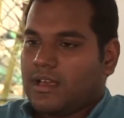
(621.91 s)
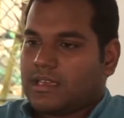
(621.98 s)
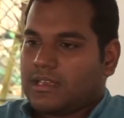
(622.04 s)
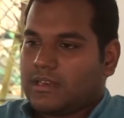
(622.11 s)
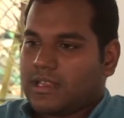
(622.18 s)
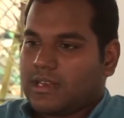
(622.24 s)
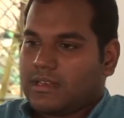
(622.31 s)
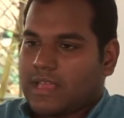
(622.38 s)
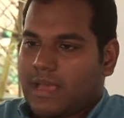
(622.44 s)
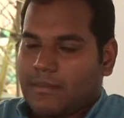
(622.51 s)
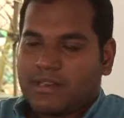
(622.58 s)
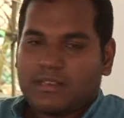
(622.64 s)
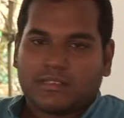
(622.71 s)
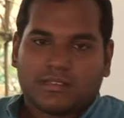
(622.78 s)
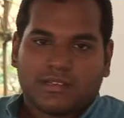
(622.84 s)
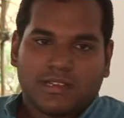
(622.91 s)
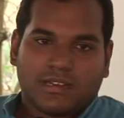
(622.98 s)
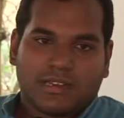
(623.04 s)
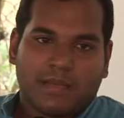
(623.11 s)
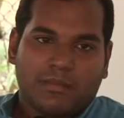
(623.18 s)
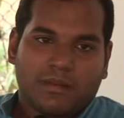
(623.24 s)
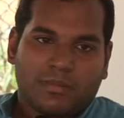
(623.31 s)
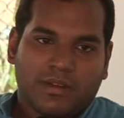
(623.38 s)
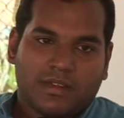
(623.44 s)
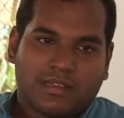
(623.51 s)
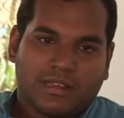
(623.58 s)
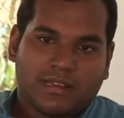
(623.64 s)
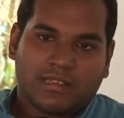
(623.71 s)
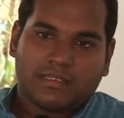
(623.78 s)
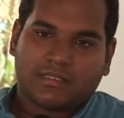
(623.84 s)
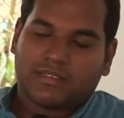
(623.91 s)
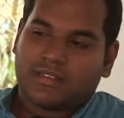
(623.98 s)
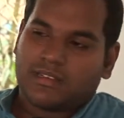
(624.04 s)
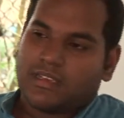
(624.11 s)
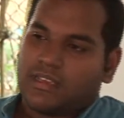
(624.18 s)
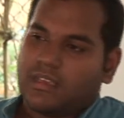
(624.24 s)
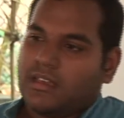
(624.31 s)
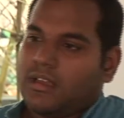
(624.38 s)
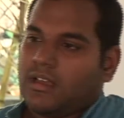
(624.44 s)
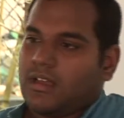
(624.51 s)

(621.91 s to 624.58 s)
in Tamil history, in Tamil political history,